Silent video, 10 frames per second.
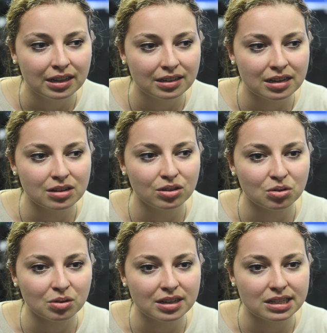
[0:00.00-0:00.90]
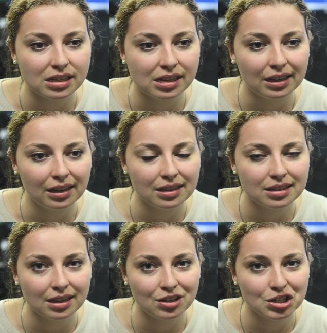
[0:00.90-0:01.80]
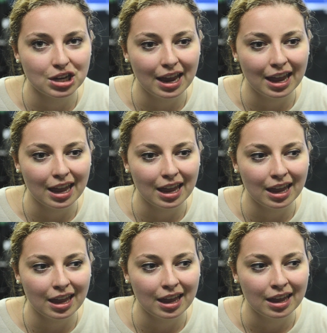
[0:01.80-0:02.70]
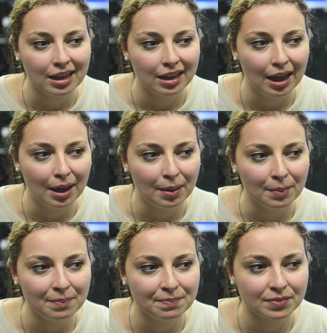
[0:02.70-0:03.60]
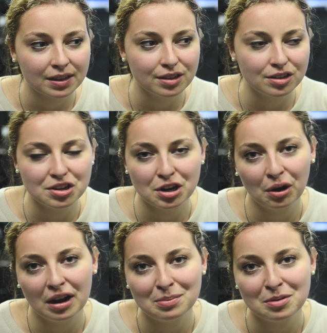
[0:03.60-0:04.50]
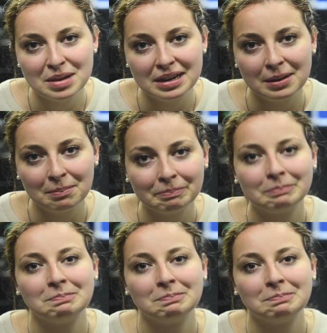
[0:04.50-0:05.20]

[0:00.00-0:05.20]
tell stories in such an incredible medium.